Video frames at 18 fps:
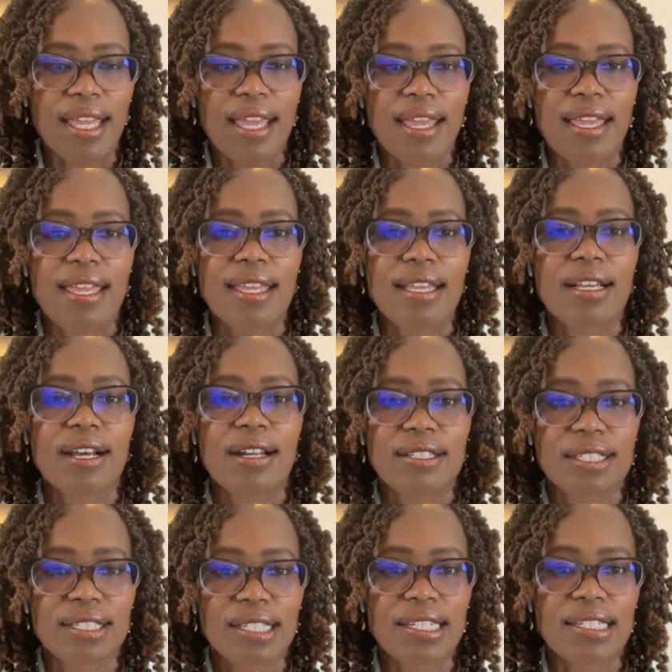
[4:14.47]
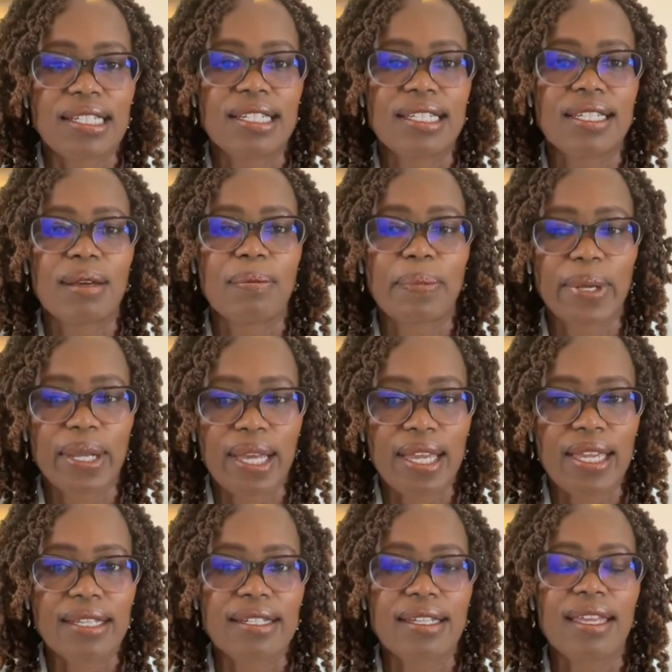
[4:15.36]
He constantly
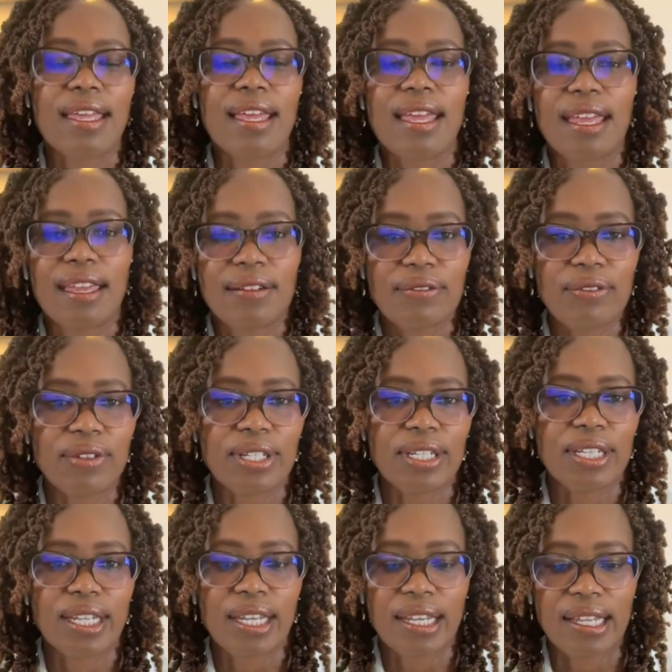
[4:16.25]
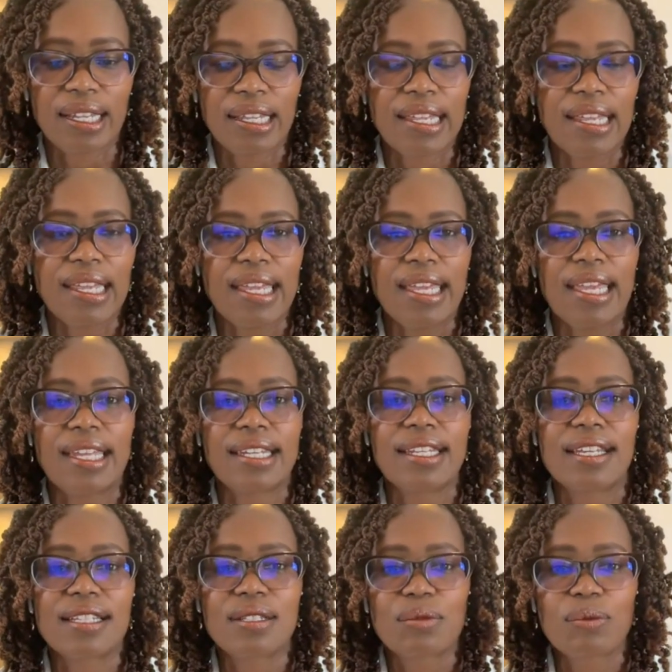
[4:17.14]
applied every year. And
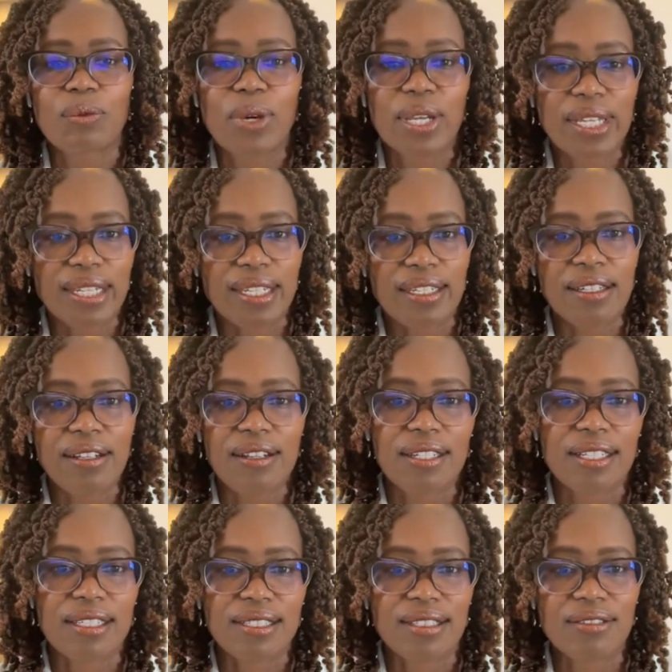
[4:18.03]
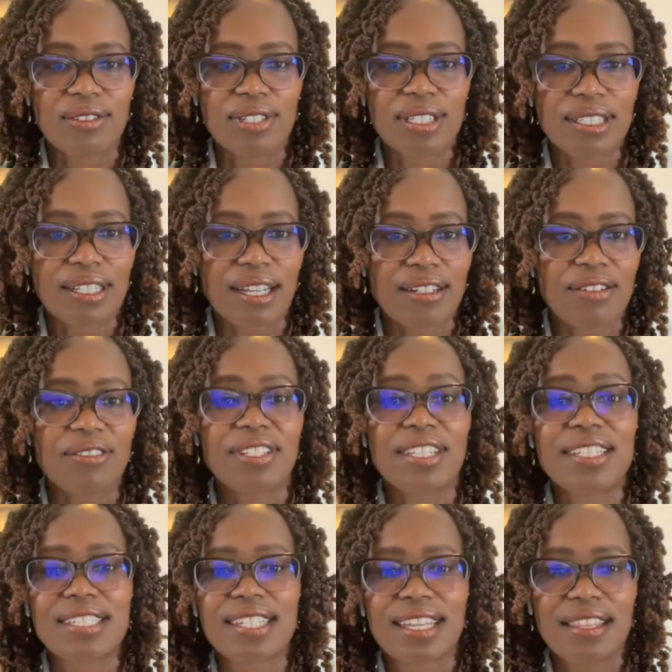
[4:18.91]
guess when he got his green card? On
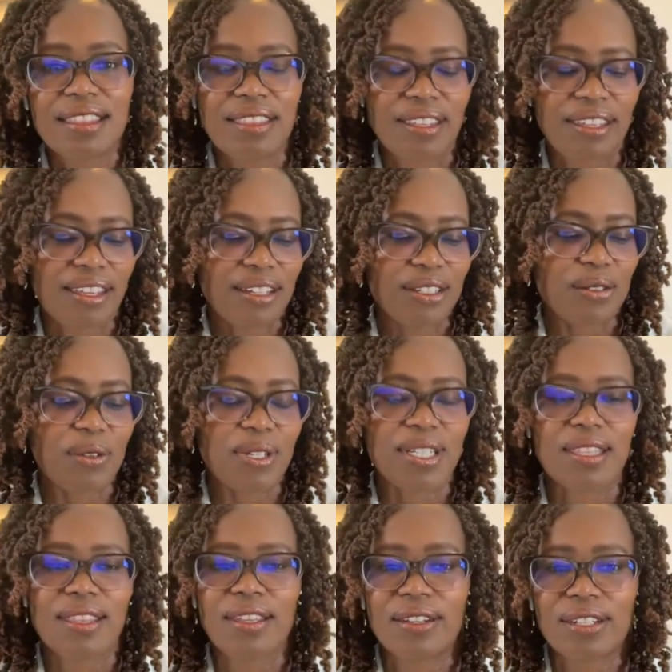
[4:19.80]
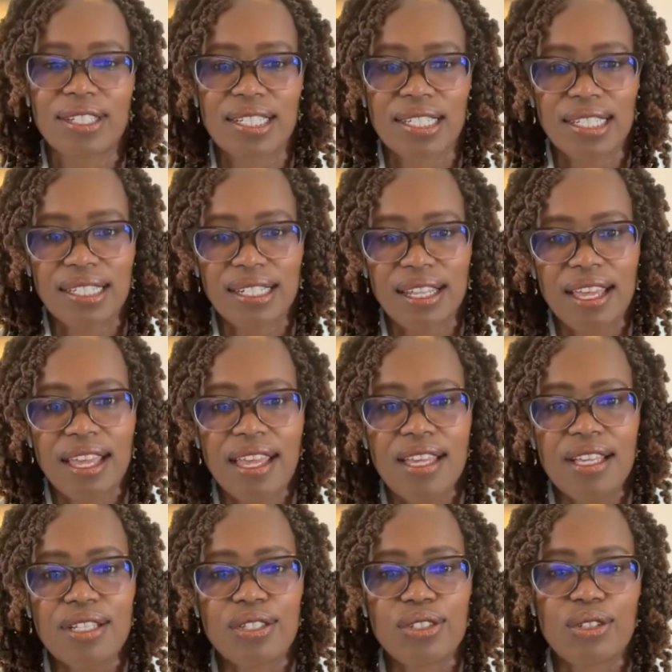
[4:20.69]
the 10th year, 2013.
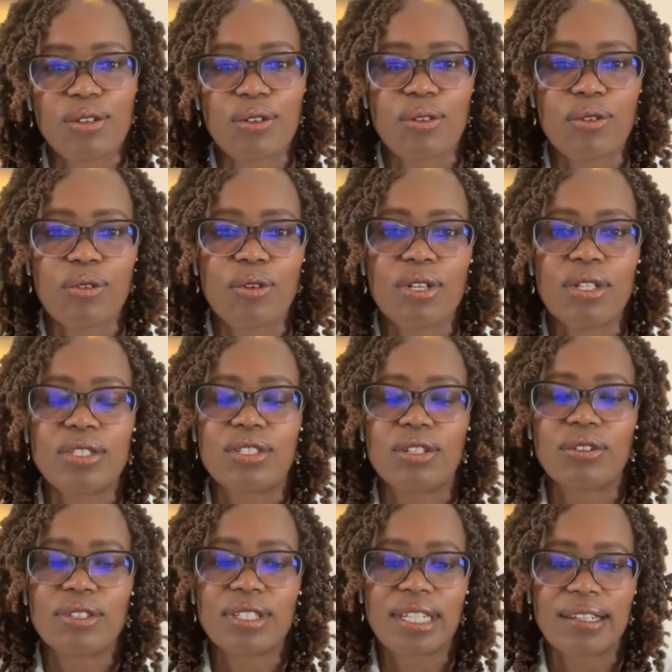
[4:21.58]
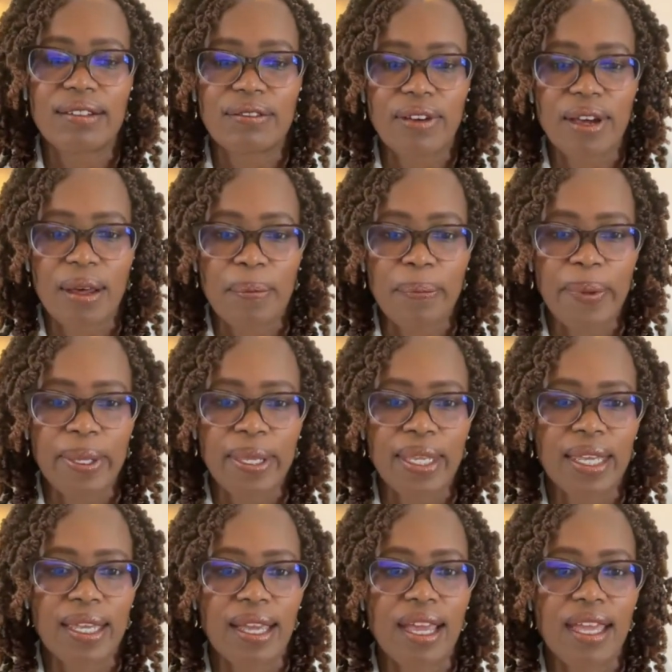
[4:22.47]
So don't give up.
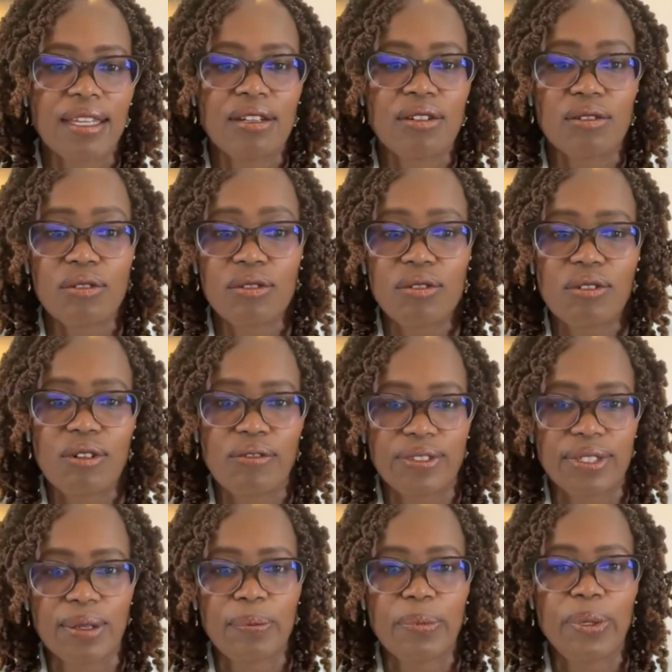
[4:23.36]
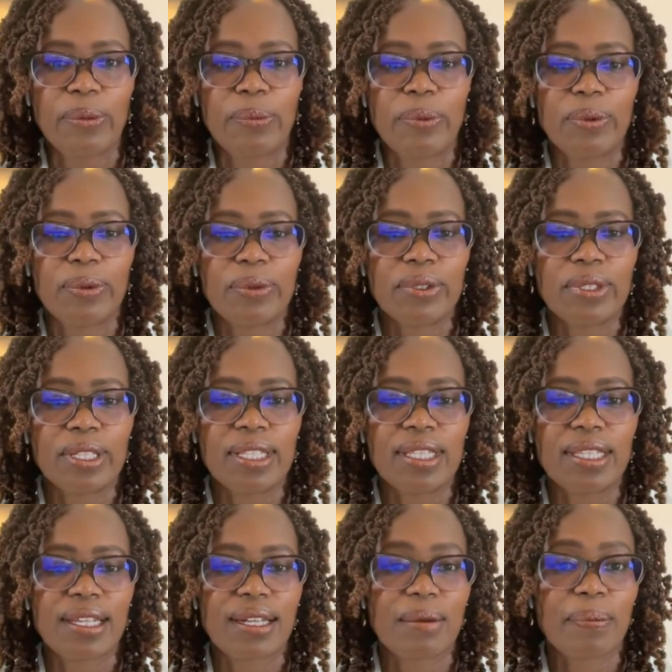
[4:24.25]
I know of some people
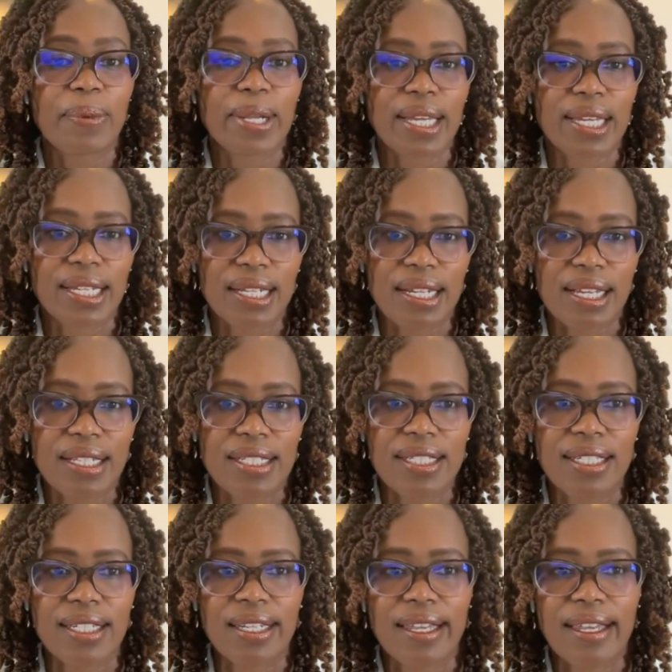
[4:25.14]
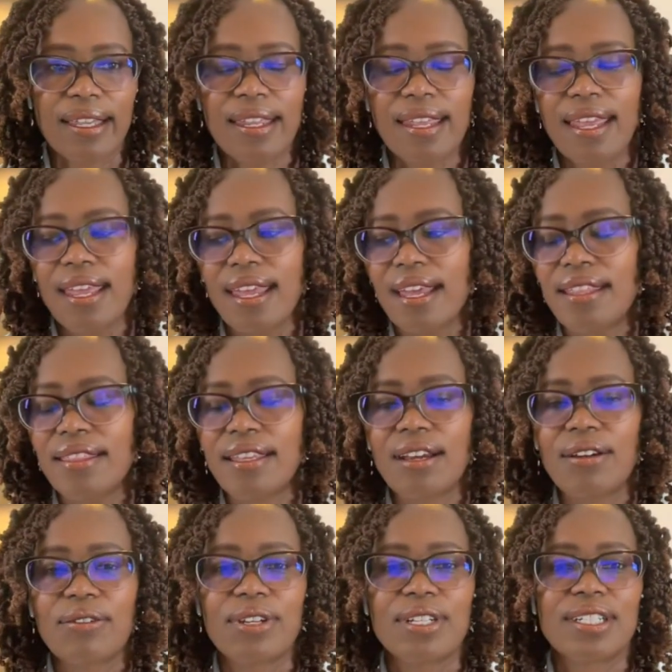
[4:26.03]
that applied last year and
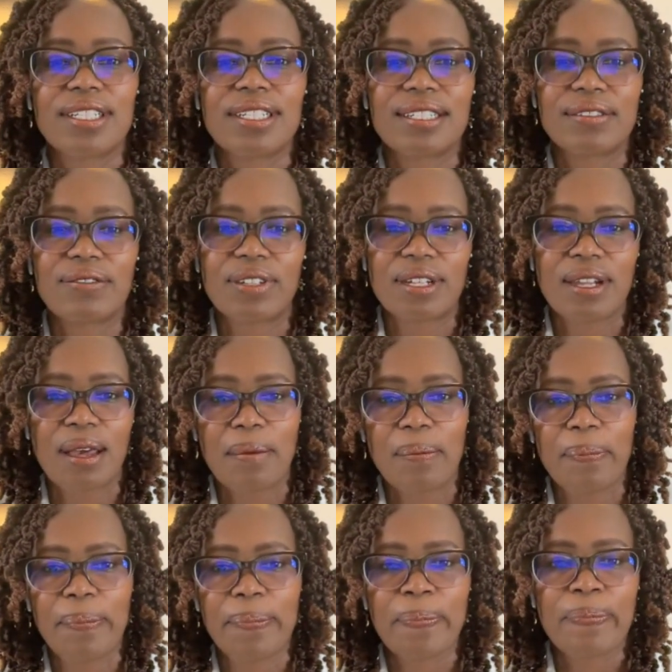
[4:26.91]
they're already given up.